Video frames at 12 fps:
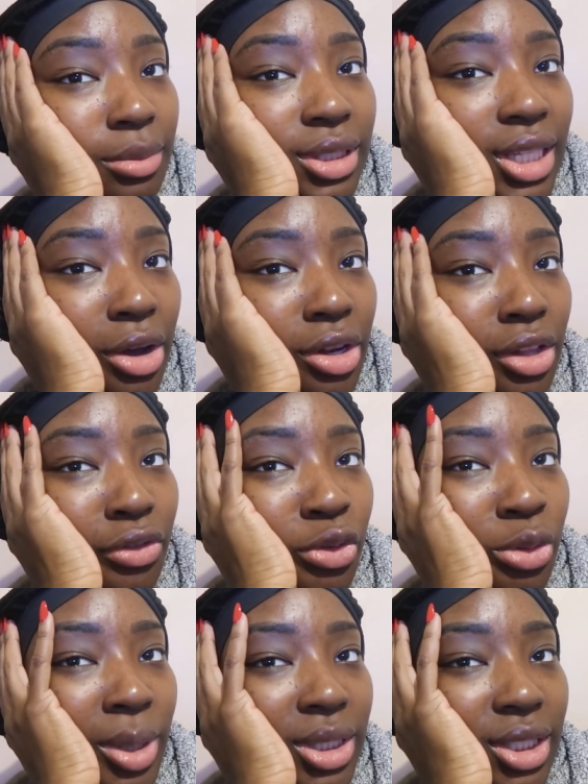I'm just out in the
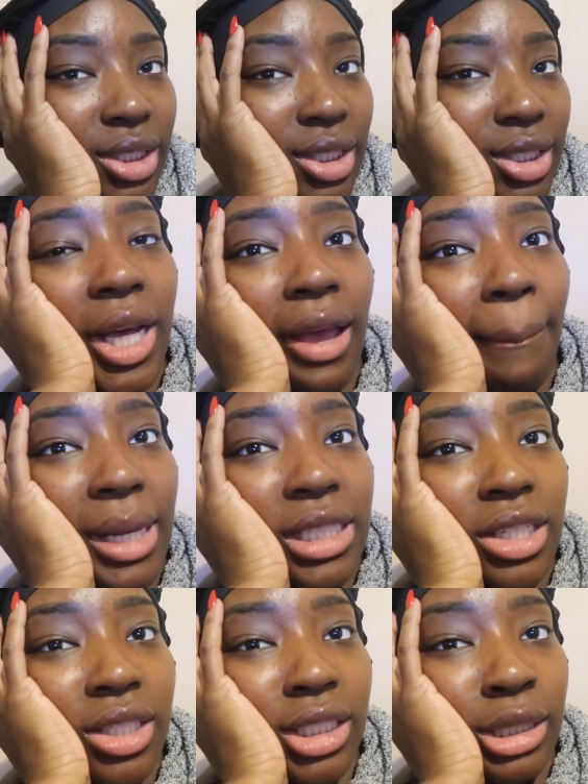living room with my sister. But my
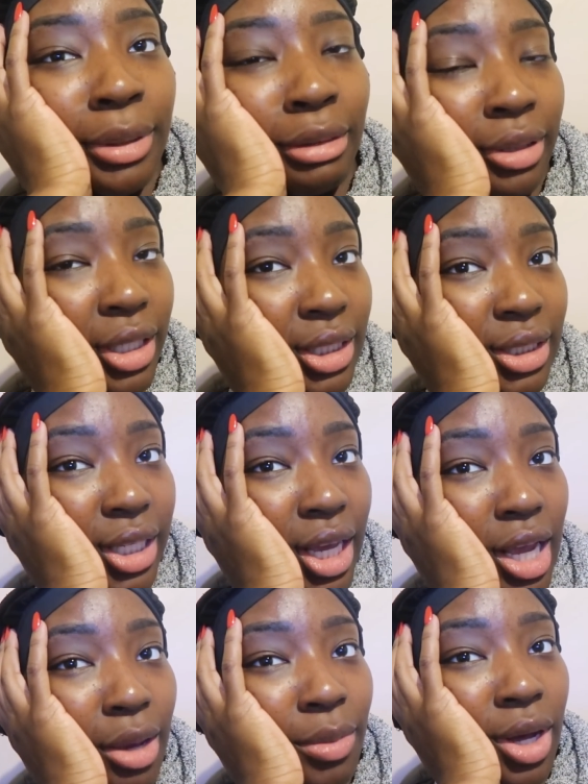sister is about to play this
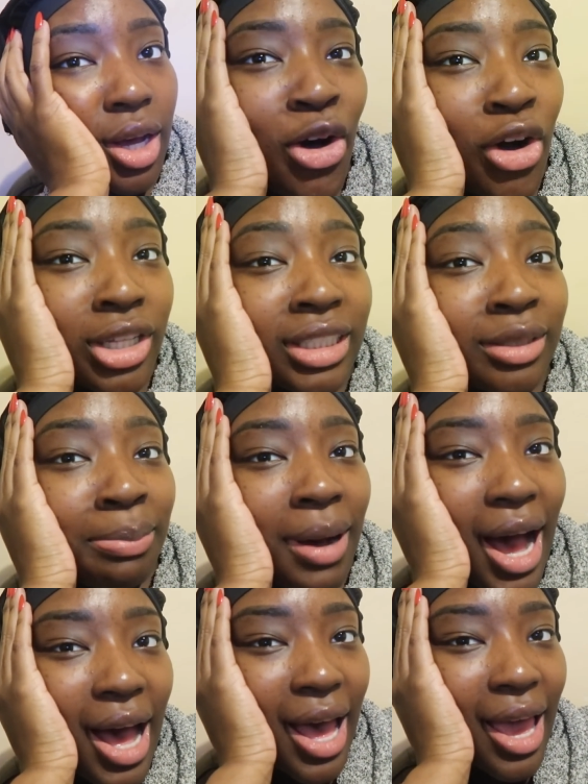game called
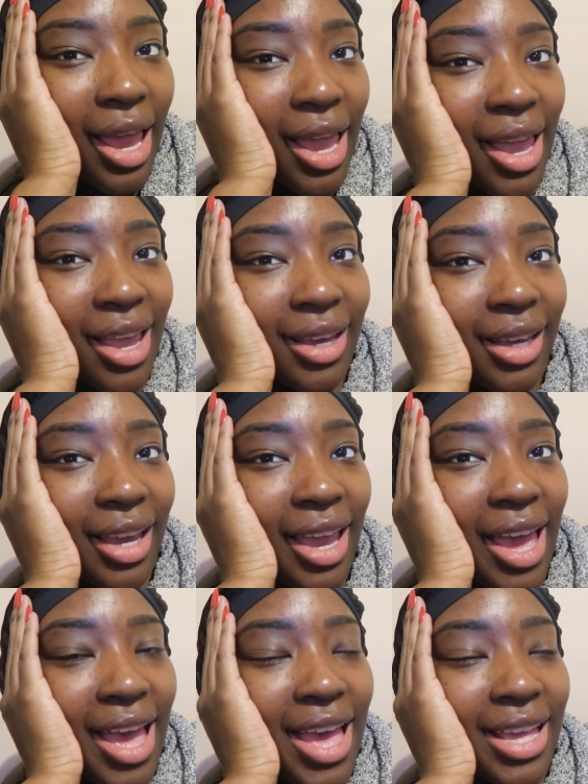Spy.
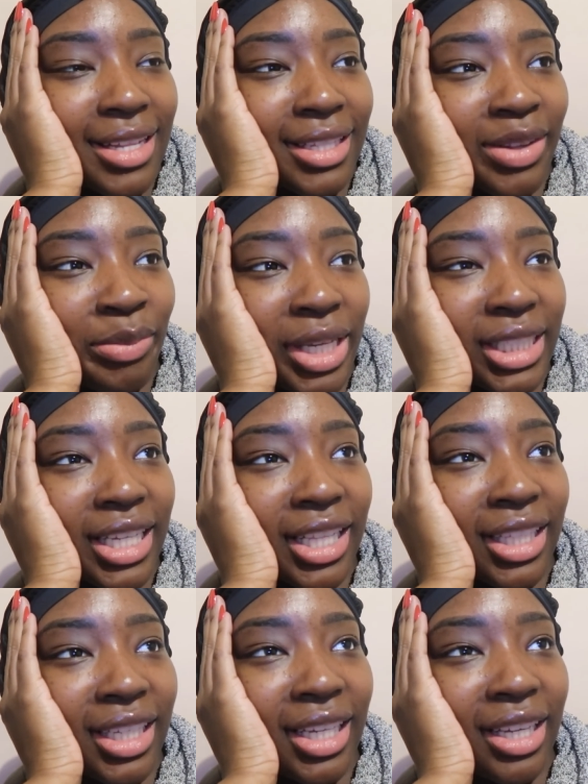And
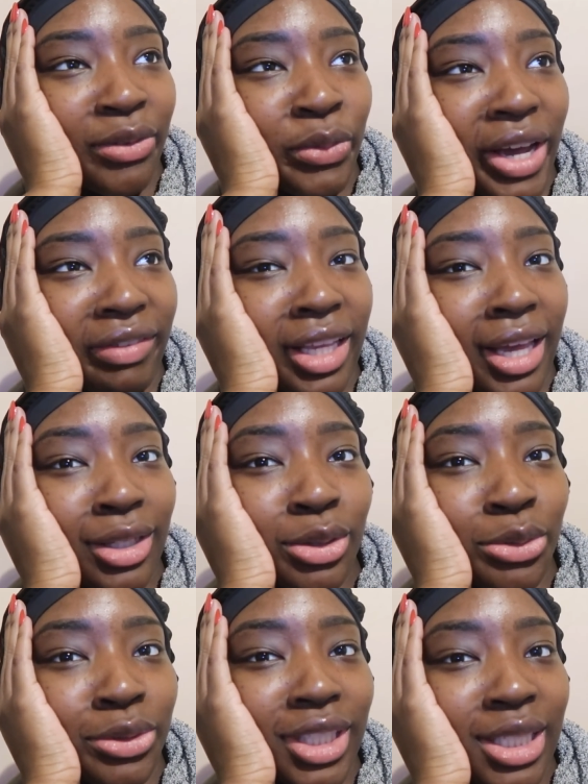basically we have to guess
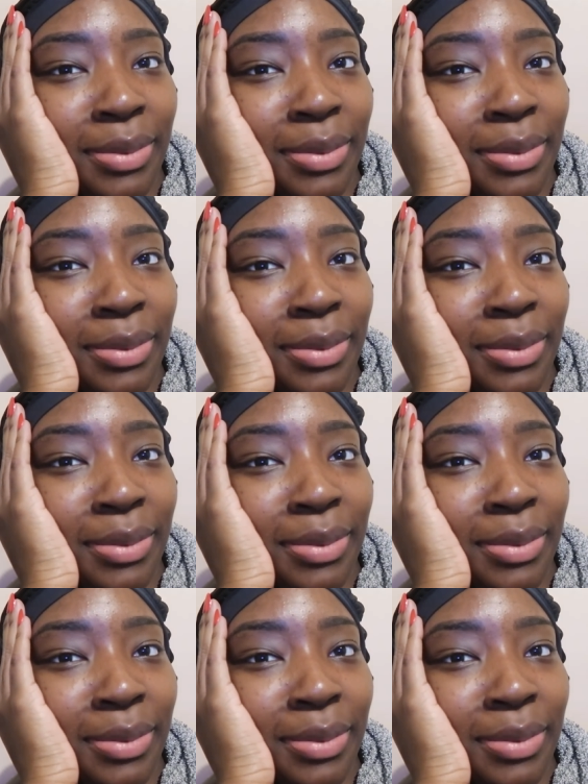who's the